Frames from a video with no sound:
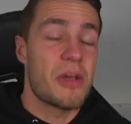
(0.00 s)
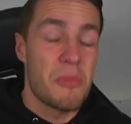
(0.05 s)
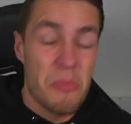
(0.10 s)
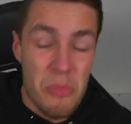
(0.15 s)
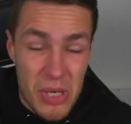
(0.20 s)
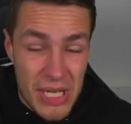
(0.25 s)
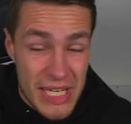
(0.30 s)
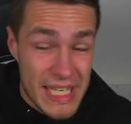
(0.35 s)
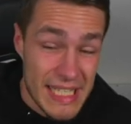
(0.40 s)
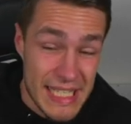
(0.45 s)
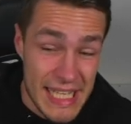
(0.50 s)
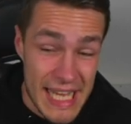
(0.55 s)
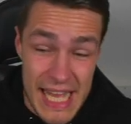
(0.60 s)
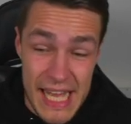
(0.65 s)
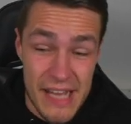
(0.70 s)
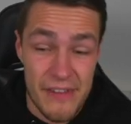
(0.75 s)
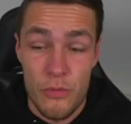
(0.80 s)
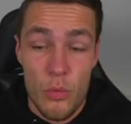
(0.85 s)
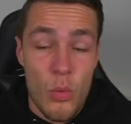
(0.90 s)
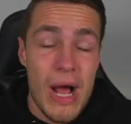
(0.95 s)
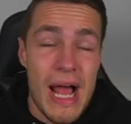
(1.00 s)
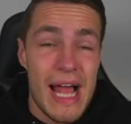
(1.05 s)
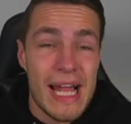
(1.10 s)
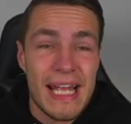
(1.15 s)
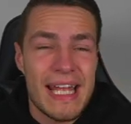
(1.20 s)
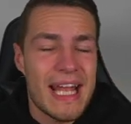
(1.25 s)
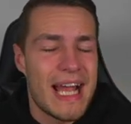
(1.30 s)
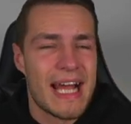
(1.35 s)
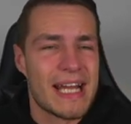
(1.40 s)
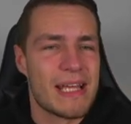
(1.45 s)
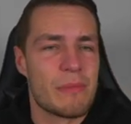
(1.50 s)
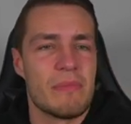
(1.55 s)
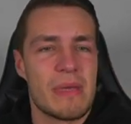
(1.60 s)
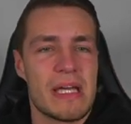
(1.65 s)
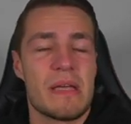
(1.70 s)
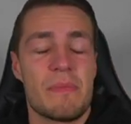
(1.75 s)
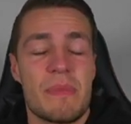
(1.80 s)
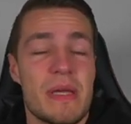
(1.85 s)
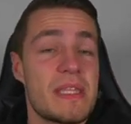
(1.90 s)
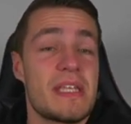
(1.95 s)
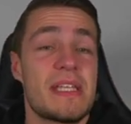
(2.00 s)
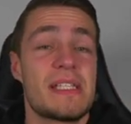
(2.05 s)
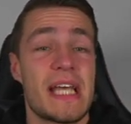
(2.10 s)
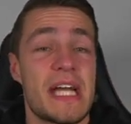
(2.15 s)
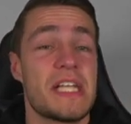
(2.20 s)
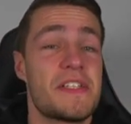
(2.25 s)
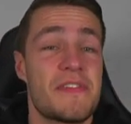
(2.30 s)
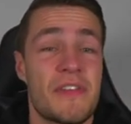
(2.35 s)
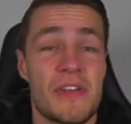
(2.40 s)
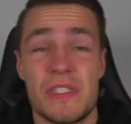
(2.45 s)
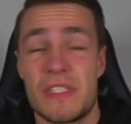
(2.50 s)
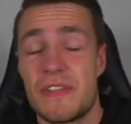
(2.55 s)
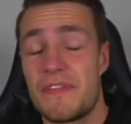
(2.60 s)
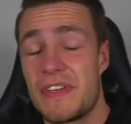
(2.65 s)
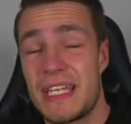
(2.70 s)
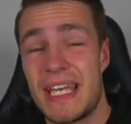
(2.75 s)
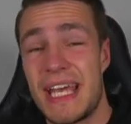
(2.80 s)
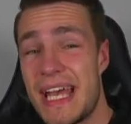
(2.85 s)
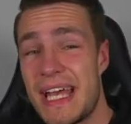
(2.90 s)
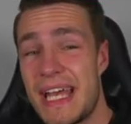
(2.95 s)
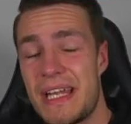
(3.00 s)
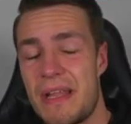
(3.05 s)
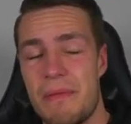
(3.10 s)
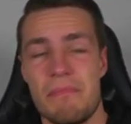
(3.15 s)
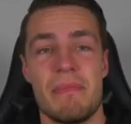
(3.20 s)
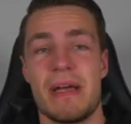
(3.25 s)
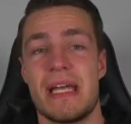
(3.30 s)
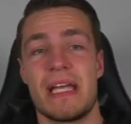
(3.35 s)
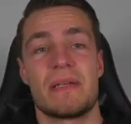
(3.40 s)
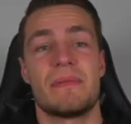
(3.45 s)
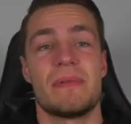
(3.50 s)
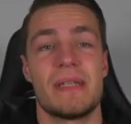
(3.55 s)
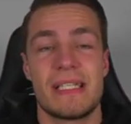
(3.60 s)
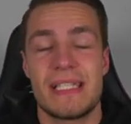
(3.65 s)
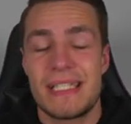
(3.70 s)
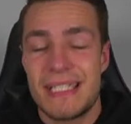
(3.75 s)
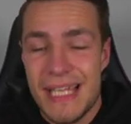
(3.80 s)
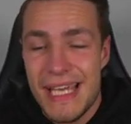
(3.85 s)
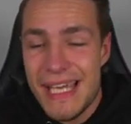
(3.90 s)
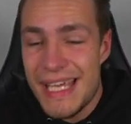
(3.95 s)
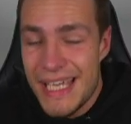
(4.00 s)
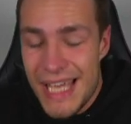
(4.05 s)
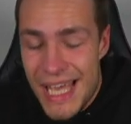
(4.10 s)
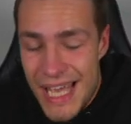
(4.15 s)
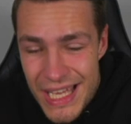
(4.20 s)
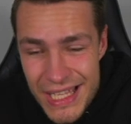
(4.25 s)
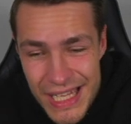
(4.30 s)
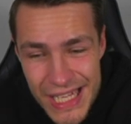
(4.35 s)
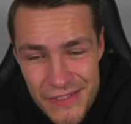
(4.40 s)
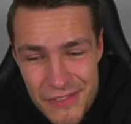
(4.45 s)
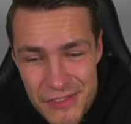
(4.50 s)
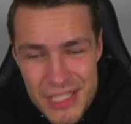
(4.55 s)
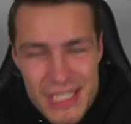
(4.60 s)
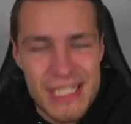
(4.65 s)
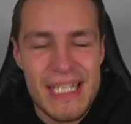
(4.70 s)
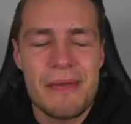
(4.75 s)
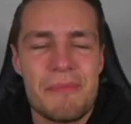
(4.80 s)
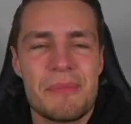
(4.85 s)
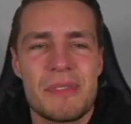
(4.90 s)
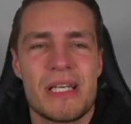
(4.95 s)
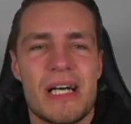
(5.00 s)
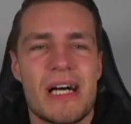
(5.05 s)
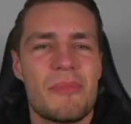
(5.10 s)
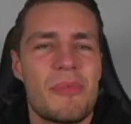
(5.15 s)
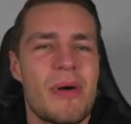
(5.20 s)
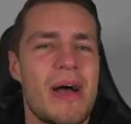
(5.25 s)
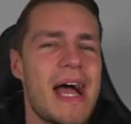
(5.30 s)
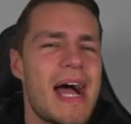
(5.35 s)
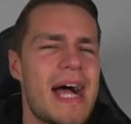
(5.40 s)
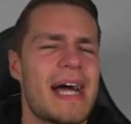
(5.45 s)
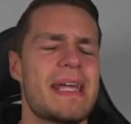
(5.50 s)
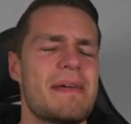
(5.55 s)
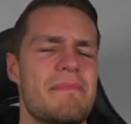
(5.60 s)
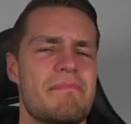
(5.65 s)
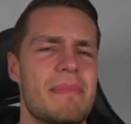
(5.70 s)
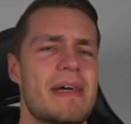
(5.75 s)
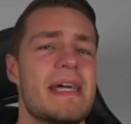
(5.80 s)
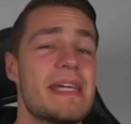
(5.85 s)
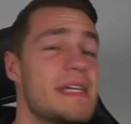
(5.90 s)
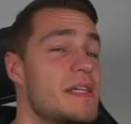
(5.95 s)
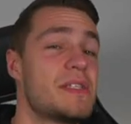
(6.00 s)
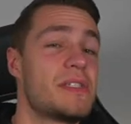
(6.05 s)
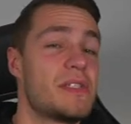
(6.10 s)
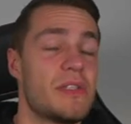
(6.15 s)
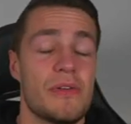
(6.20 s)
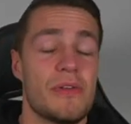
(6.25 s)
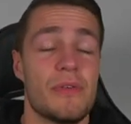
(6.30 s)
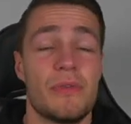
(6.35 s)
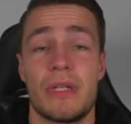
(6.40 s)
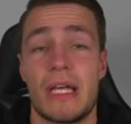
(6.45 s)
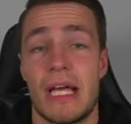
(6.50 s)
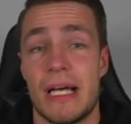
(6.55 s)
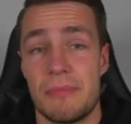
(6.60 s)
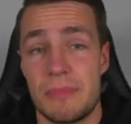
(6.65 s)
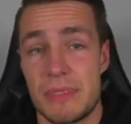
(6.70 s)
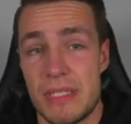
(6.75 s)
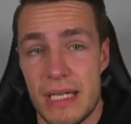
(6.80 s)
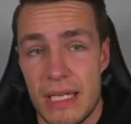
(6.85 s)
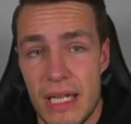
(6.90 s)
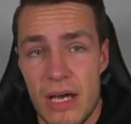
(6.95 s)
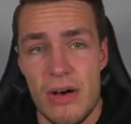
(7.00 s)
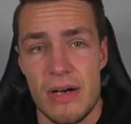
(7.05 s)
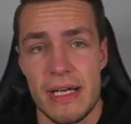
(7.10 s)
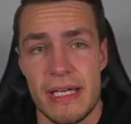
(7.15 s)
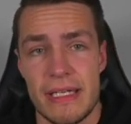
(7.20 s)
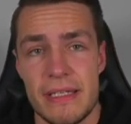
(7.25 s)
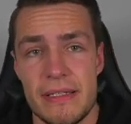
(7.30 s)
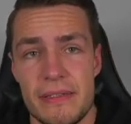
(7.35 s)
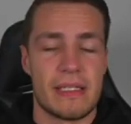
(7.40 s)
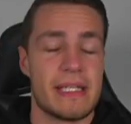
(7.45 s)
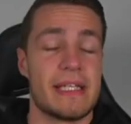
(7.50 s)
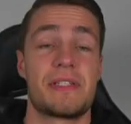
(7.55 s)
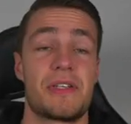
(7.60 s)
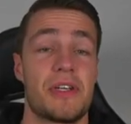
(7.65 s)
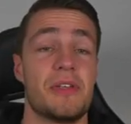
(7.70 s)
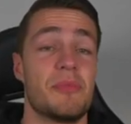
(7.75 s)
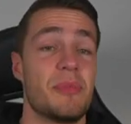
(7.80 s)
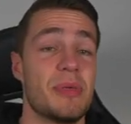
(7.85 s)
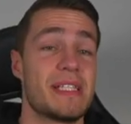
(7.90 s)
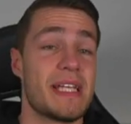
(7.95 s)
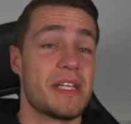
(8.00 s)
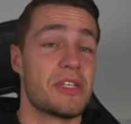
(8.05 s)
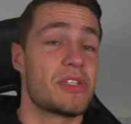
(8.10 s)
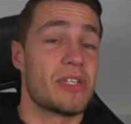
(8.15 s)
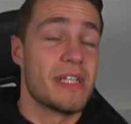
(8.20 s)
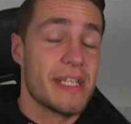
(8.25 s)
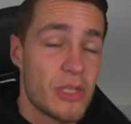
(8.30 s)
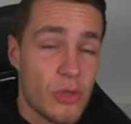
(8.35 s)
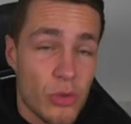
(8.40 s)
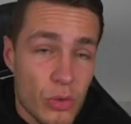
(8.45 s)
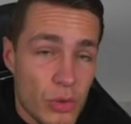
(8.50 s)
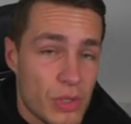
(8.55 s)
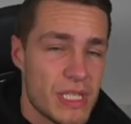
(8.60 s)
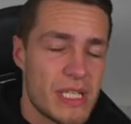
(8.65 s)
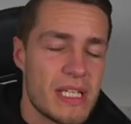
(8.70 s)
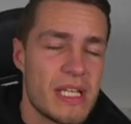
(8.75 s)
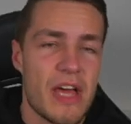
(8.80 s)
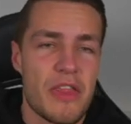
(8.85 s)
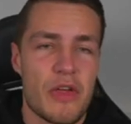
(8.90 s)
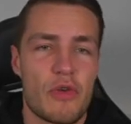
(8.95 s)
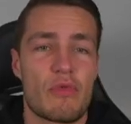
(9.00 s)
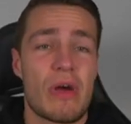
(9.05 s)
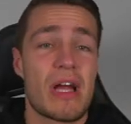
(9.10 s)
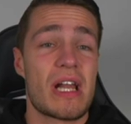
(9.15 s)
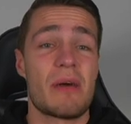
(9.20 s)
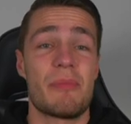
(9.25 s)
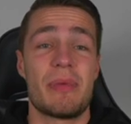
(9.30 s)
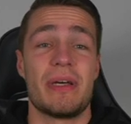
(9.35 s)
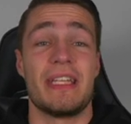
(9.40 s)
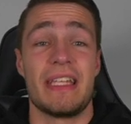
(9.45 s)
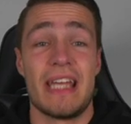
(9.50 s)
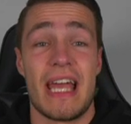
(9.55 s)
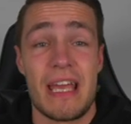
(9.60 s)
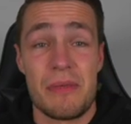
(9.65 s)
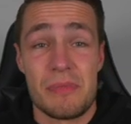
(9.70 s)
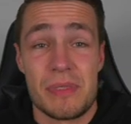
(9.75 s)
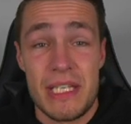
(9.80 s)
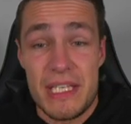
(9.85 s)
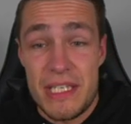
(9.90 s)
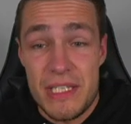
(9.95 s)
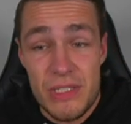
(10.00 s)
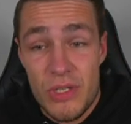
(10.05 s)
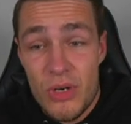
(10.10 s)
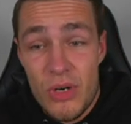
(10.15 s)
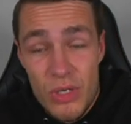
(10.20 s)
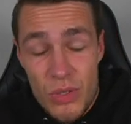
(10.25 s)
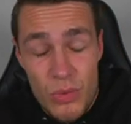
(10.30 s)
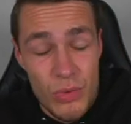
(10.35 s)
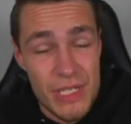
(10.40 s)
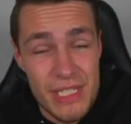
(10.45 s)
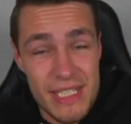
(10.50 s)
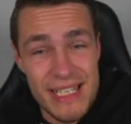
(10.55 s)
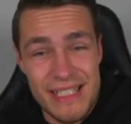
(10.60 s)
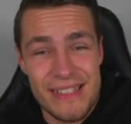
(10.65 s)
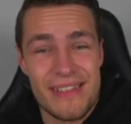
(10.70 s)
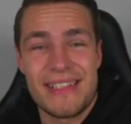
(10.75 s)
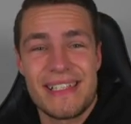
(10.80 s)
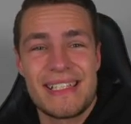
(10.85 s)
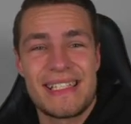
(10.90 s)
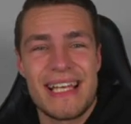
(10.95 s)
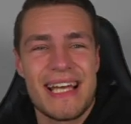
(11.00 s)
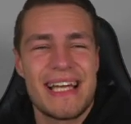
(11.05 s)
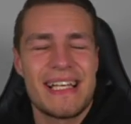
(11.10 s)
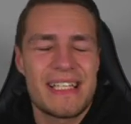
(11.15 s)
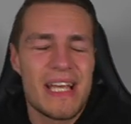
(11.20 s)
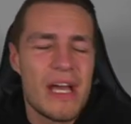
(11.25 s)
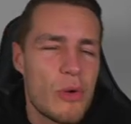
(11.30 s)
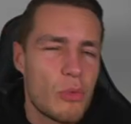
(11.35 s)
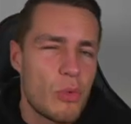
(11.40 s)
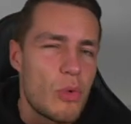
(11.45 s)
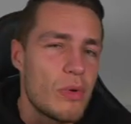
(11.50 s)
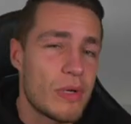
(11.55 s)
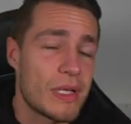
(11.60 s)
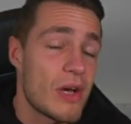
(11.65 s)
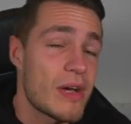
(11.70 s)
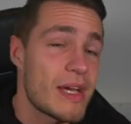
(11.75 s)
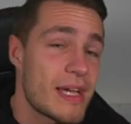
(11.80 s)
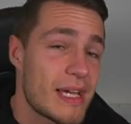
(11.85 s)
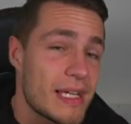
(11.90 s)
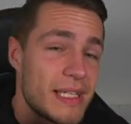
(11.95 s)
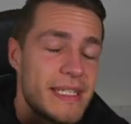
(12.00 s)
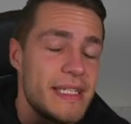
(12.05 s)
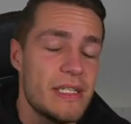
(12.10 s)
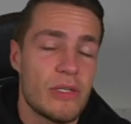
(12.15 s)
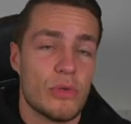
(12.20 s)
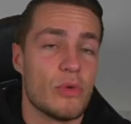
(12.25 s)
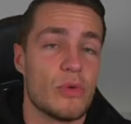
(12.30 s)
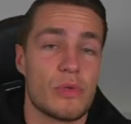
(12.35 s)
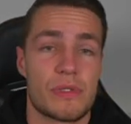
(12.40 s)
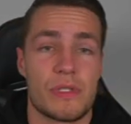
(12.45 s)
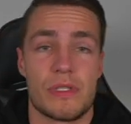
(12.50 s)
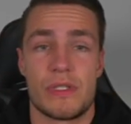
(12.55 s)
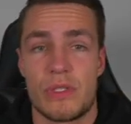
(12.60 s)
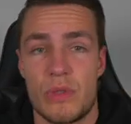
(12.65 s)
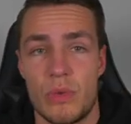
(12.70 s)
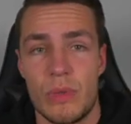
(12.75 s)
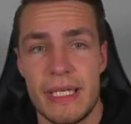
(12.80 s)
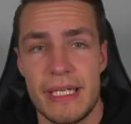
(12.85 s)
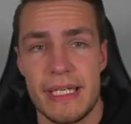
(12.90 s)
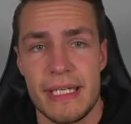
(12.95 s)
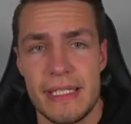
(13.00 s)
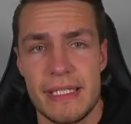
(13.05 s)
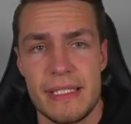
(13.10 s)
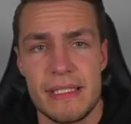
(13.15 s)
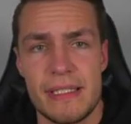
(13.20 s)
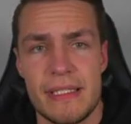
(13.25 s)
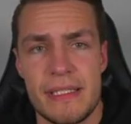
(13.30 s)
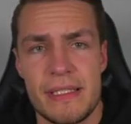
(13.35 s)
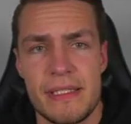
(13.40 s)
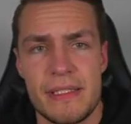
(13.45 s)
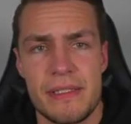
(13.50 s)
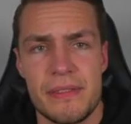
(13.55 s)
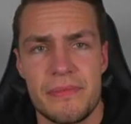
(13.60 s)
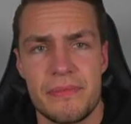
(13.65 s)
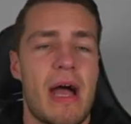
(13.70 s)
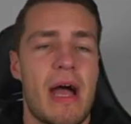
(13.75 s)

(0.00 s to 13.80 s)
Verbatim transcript: completely out of whack, and it may be these hedge funds have again made a mistake, they've slipped up, and it may soon come to light. This could potentially cause another run-up in the AMC stock, which, as I said, will likely cause the squeeze.